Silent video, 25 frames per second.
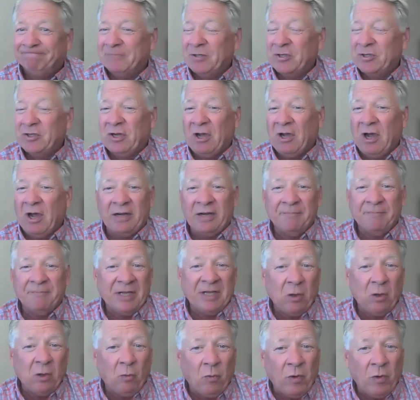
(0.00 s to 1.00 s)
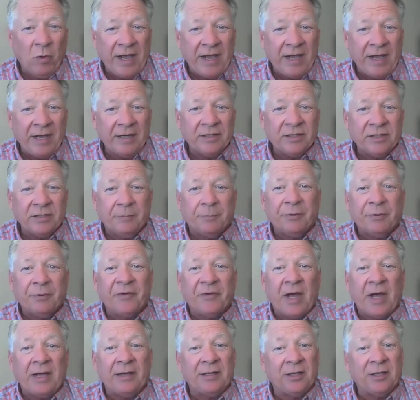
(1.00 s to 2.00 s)
There's got to be a way to
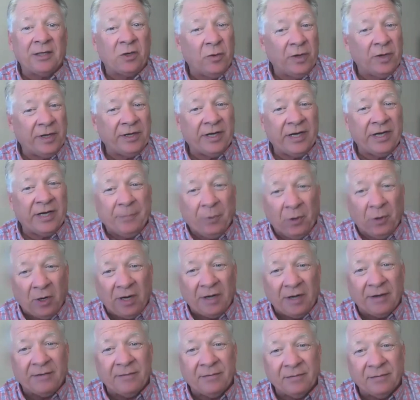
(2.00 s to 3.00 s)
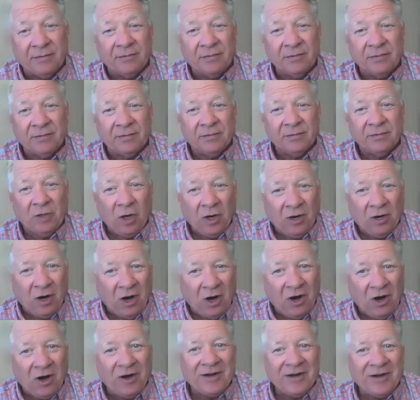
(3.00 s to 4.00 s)
provide liquidity upon
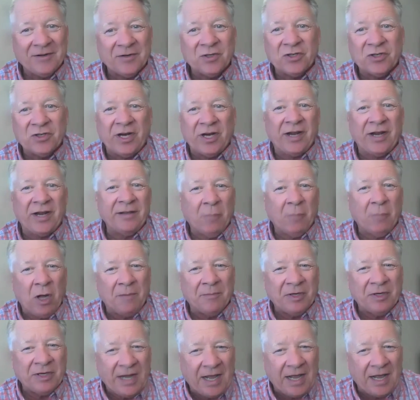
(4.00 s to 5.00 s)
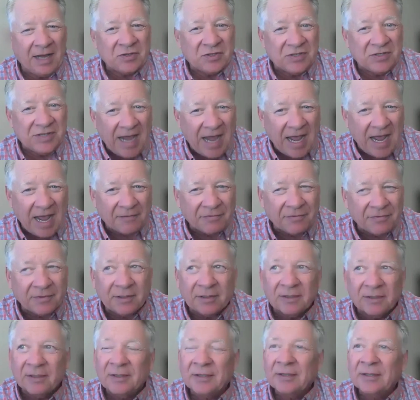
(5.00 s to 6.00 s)
R and J, mom and dad's
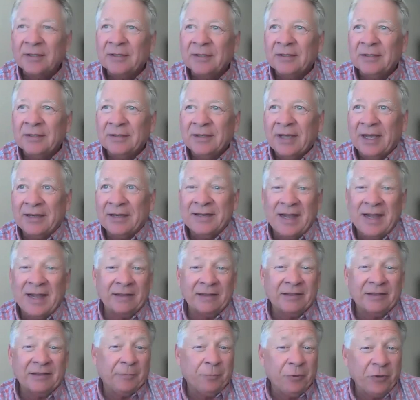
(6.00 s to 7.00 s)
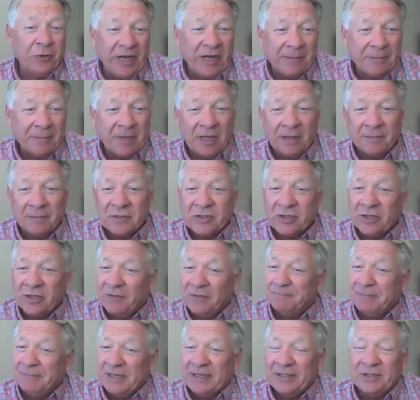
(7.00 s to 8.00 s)
death, and yet the premiums
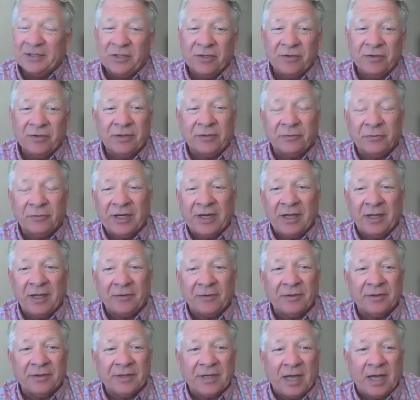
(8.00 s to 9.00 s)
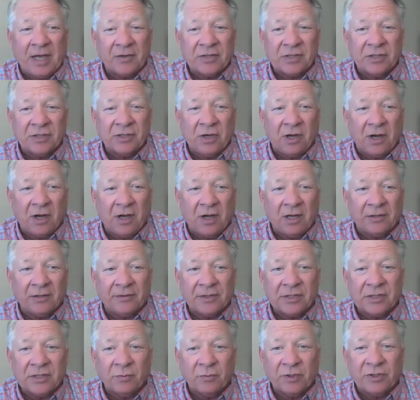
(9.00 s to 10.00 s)
could be
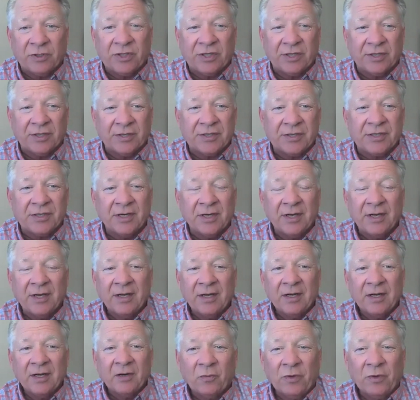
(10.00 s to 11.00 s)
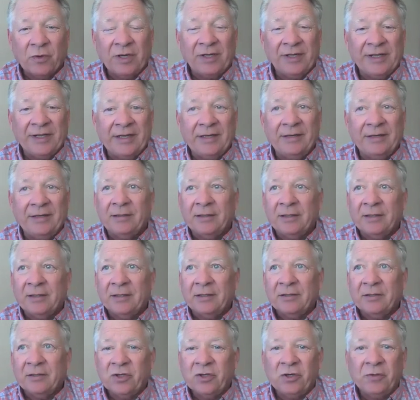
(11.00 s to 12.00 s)
$200,000-$300,000, which is really
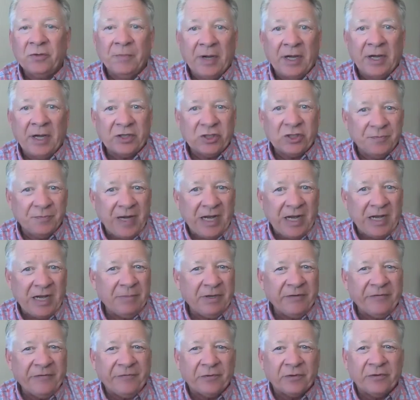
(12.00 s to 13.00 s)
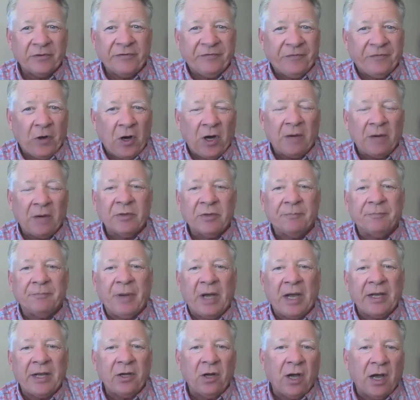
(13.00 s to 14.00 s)
too much maybe for the farm to
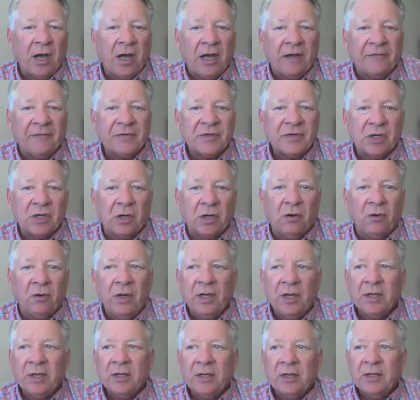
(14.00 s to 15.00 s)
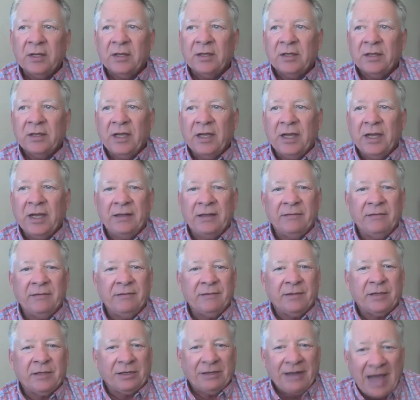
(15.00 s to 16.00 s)
bite off. So
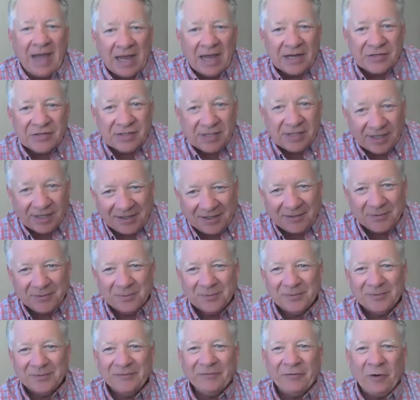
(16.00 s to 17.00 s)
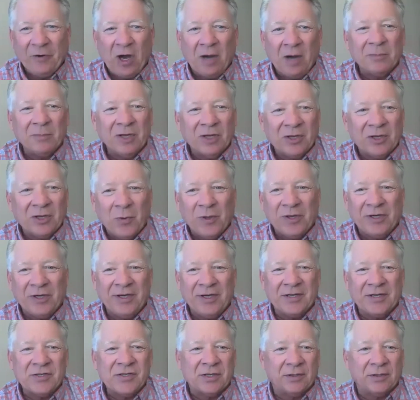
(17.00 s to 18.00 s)
in classic farm
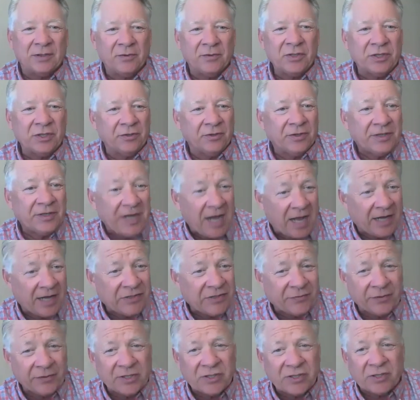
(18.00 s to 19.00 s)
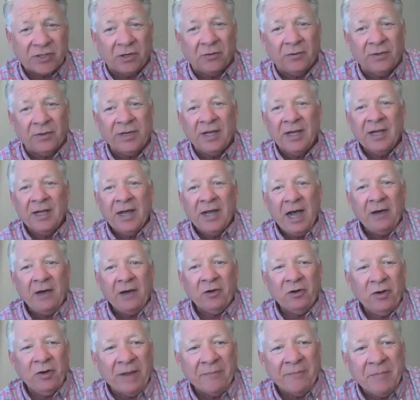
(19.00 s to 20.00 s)
liquidity solution or tax-free zone,
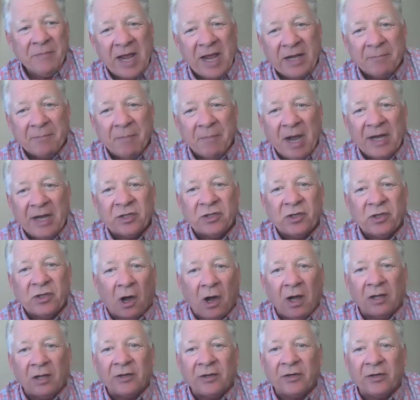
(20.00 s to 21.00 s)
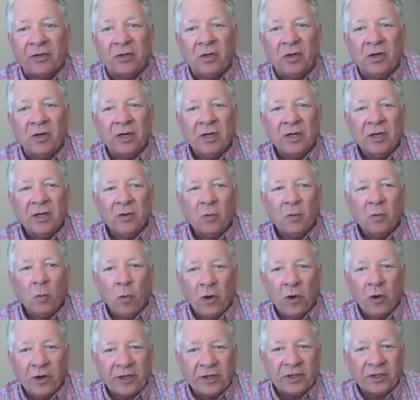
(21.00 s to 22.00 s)
how do I make my dollar
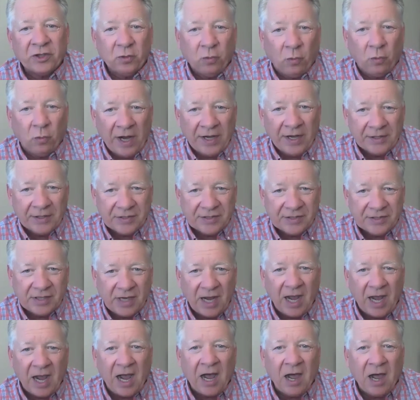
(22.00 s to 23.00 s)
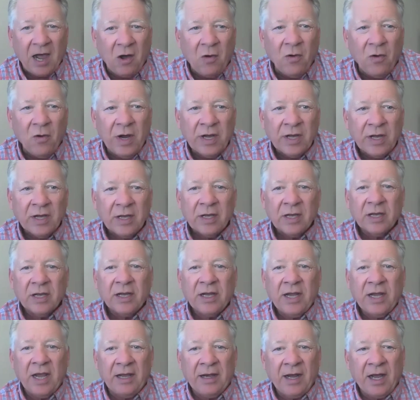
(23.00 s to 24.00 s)
work twice? How
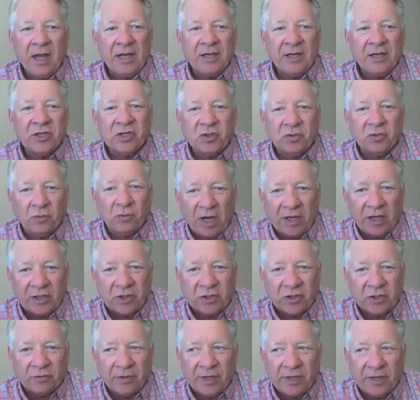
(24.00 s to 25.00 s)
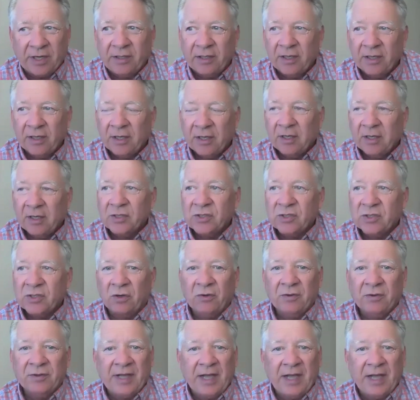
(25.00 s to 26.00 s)
can I structure it
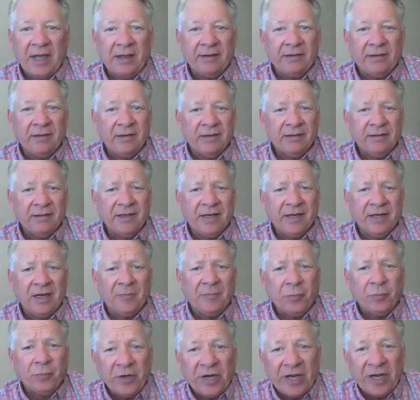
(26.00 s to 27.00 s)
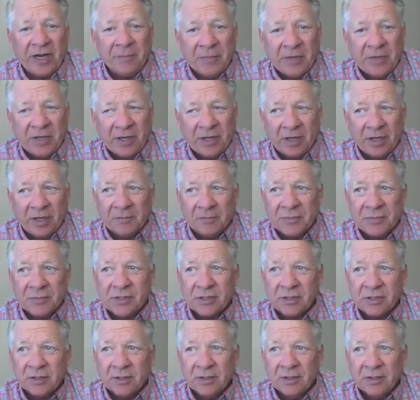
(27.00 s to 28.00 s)
so that the
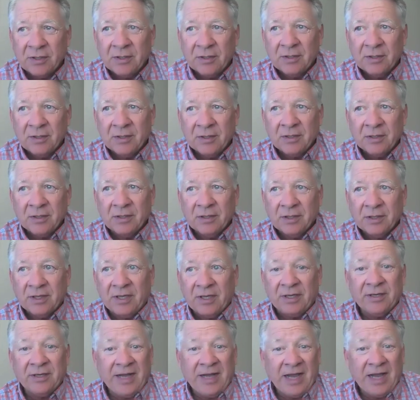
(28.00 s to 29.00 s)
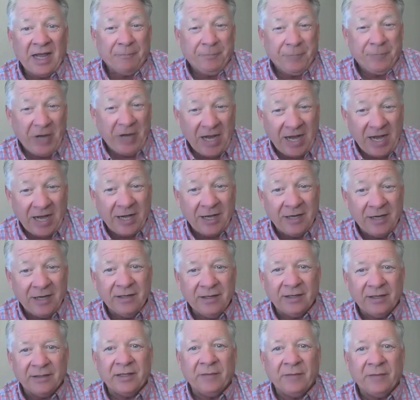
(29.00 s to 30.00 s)
premiums can get
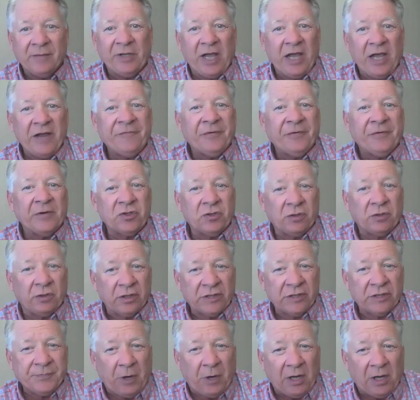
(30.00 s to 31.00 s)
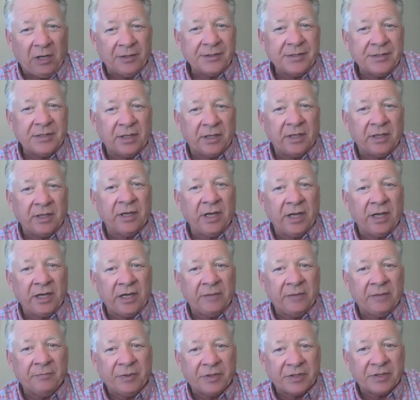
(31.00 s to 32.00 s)
paid and the life insurance policy can
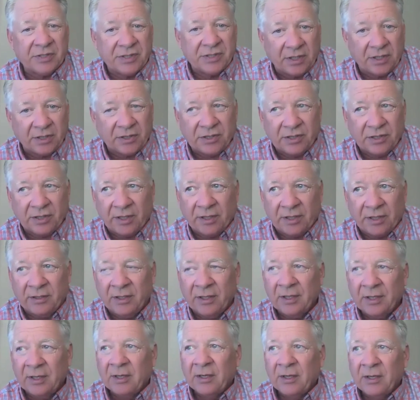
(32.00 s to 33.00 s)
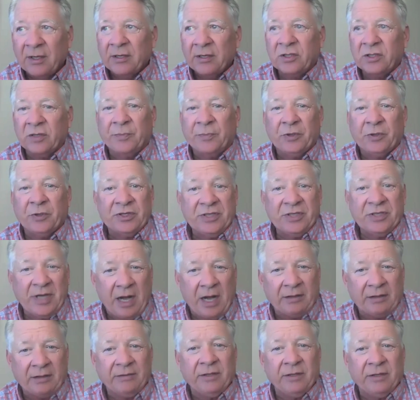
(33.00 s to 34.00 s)
get in position to
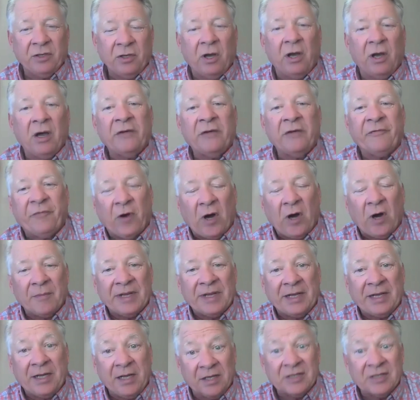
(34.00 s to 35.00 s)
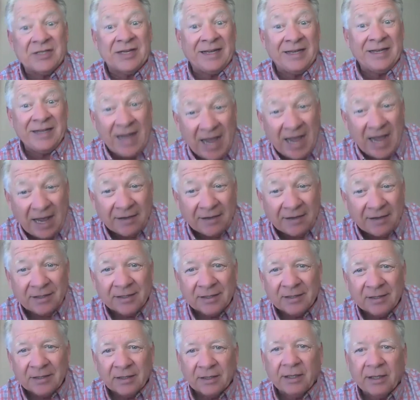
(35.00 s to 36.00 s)
protect the non-farming kids and yet
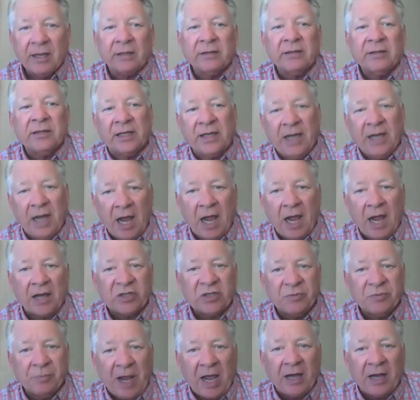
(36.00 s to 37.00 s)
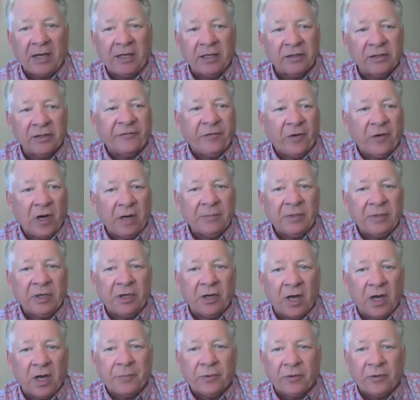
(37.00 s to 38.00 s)
get the cash back in the
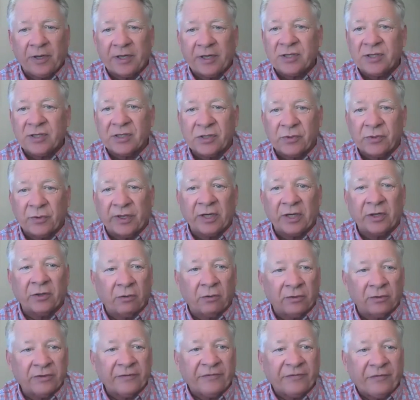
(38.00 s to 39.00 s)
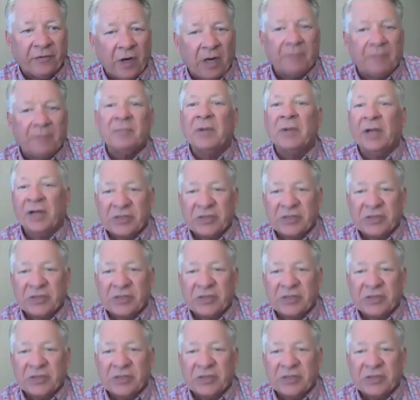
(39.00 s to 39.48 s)
farming operation so it can grow the farm?